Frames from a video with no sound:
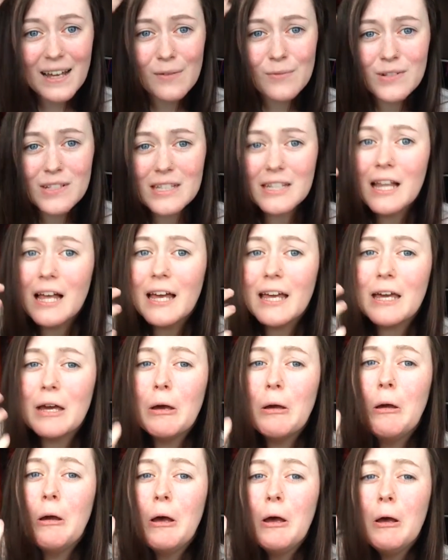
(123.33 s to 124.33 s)
and I was
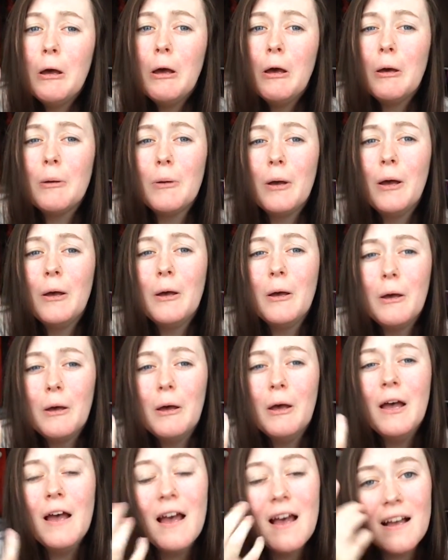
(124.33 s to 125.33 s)
like
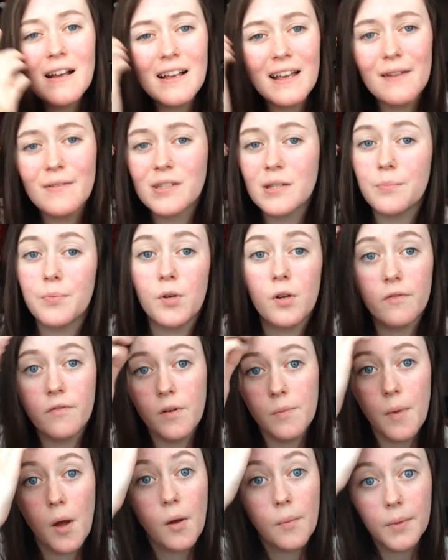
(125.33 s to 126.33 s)
it was a
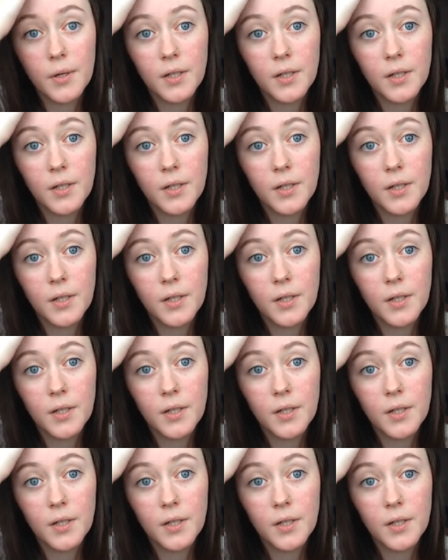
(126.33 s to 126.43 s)
beautiful